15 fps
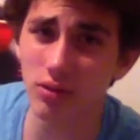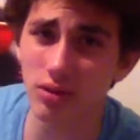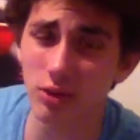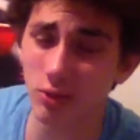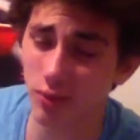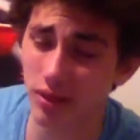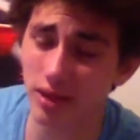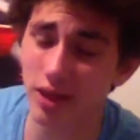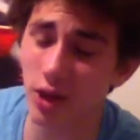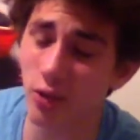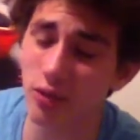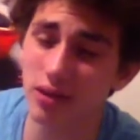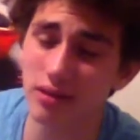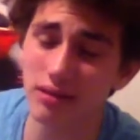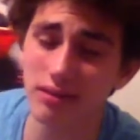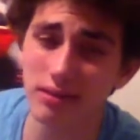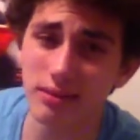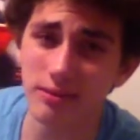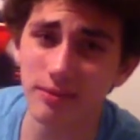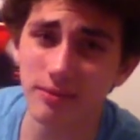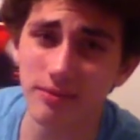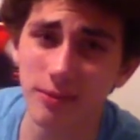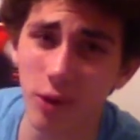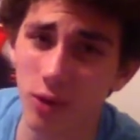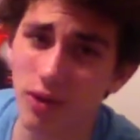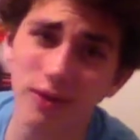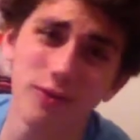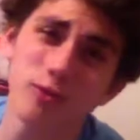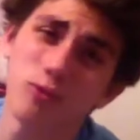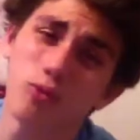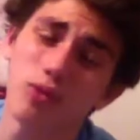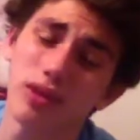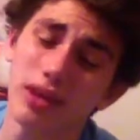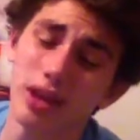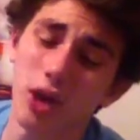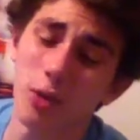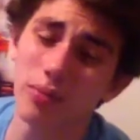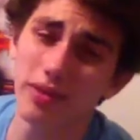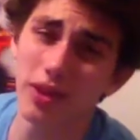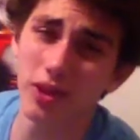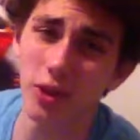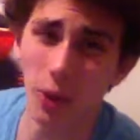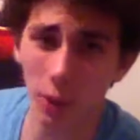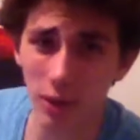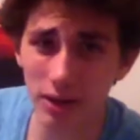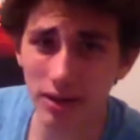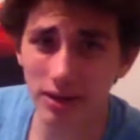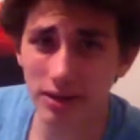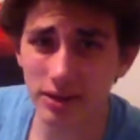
There's really no one. No one even really open the door.